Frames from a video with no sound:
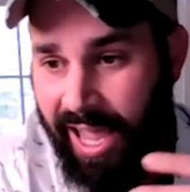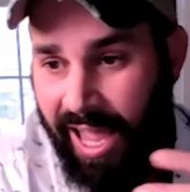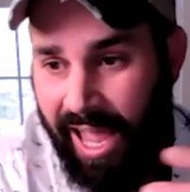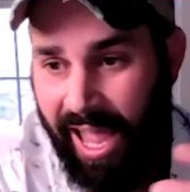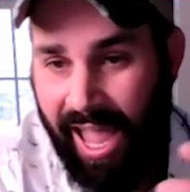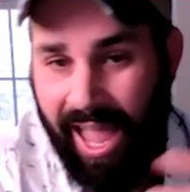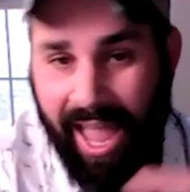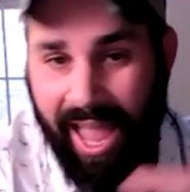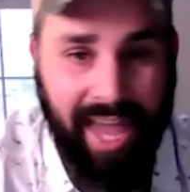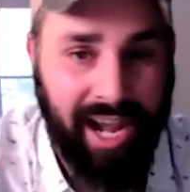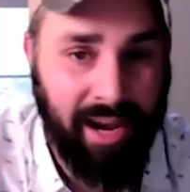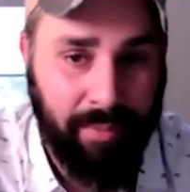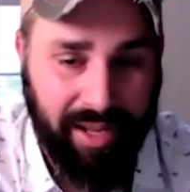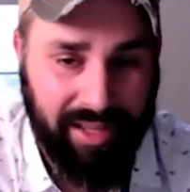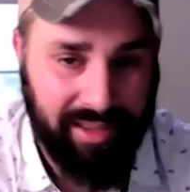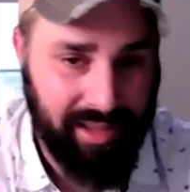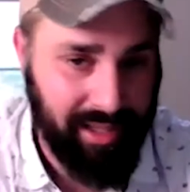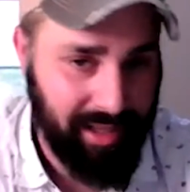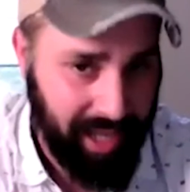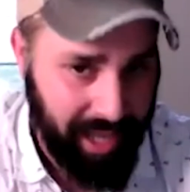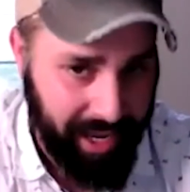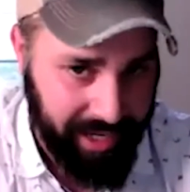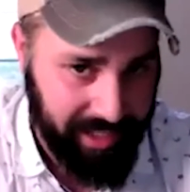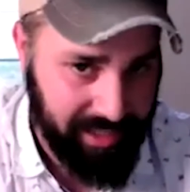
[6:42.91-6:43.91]
animate the
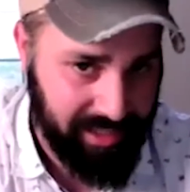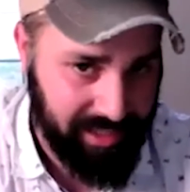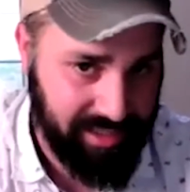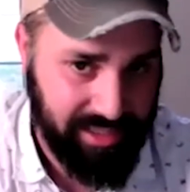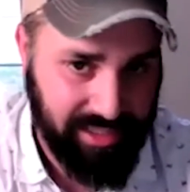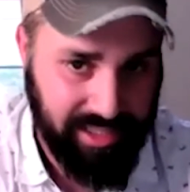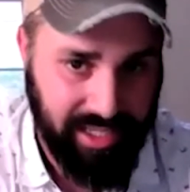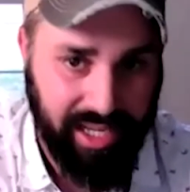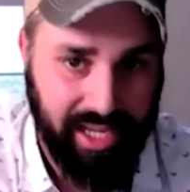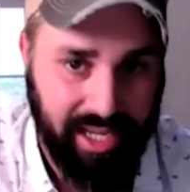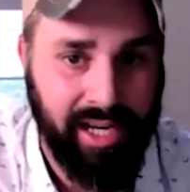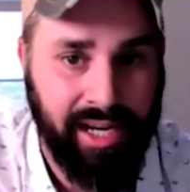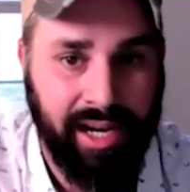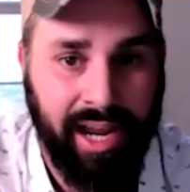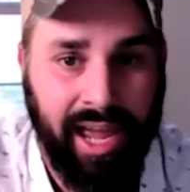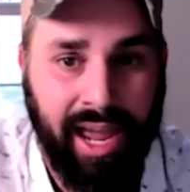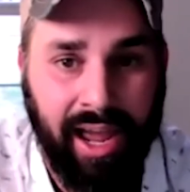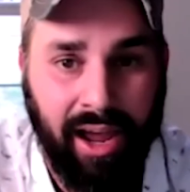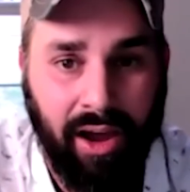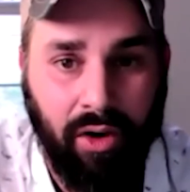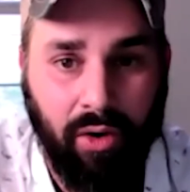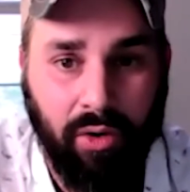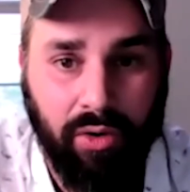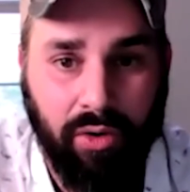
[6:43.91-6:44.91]
lights in and
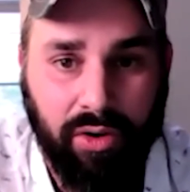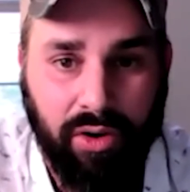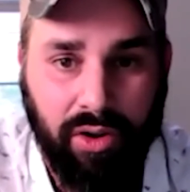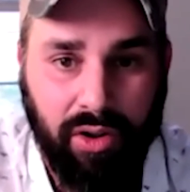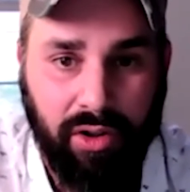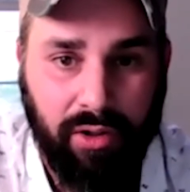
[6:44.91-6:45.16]
out,